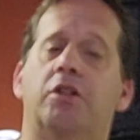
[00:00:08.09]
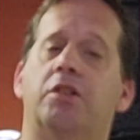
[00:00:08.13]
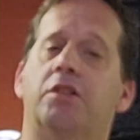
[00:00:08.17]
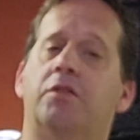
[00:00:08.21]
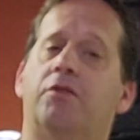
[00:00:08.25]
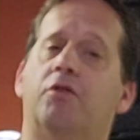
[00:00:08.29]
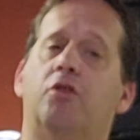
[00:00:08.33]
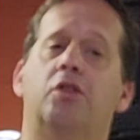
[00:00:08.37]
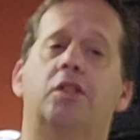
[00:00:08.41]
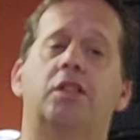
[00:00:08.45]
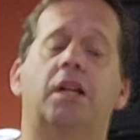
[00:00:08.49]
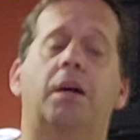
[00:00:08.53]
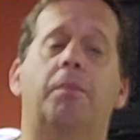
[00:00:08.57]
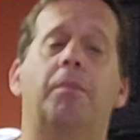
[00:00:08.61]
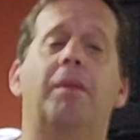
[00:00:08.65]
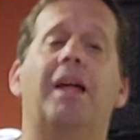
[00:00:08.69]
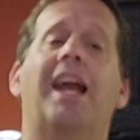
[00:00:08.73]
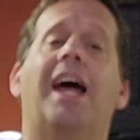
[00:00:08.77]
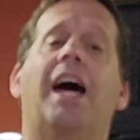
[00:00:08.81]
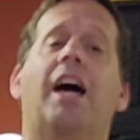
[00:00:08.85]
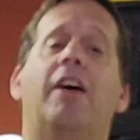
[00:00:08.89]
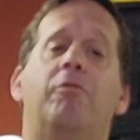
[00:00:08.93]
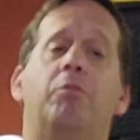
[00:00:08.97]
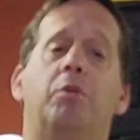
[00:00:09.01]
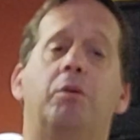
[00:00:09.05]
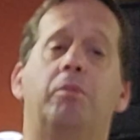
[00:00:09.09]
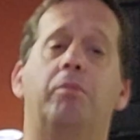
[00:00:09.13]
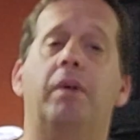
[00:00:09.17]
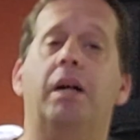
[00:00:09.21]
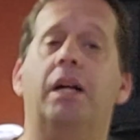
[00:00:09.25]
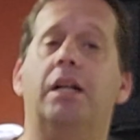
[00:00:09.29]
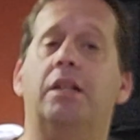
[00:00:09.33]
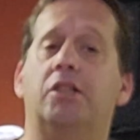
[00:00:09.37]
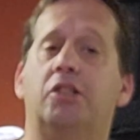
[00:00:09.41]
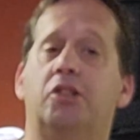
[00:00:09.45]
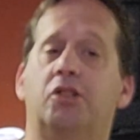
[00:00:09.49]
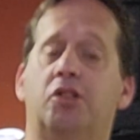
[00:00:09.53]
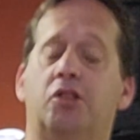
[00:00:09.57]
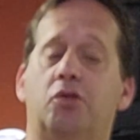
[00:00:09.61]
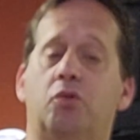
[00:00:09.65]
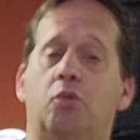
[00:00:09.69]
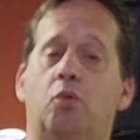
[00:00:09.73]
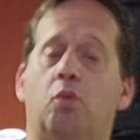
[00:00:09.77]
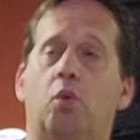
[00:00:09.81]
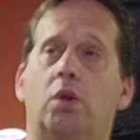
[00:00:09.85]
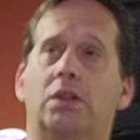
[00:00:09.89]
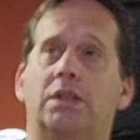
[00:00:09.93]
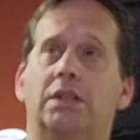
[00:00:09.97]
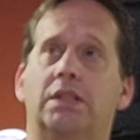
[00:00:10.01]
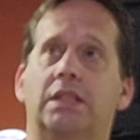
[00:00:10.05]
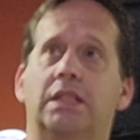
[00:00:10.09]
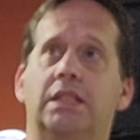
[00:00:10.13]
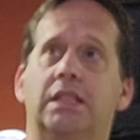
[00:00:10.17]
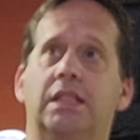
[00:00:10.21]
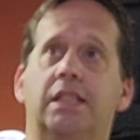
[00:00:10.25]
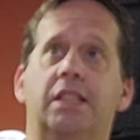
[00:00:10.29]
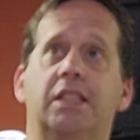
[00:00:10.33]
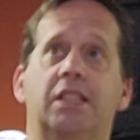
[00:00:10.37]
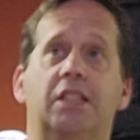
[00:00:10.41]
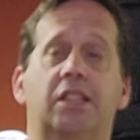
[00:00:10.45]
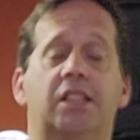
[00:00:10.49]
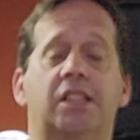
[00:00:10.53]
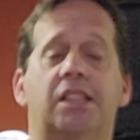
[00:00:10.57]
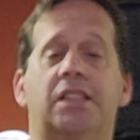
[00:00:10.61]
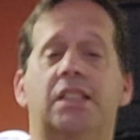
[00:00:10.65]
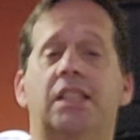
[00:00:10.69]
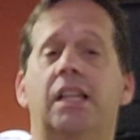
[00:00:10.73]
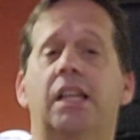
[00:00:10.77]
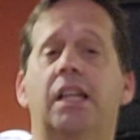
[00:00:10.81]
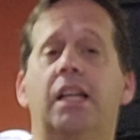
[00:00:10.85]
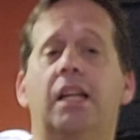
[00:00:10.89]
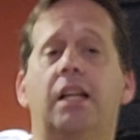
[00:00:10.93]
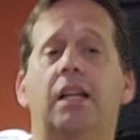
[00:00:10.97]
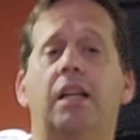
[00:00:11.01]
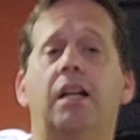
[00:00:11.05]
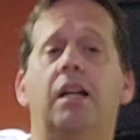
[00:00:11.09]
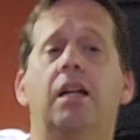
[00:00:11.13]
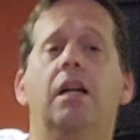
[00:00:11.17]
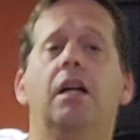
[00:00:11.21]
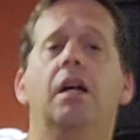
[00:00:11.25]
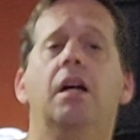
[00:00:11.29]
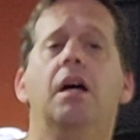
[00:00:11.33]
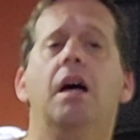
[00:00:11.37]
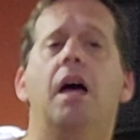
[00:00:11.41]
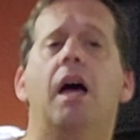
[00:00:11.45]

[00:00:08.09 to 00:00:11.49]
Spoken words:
It's the first time that I've been back since 2016.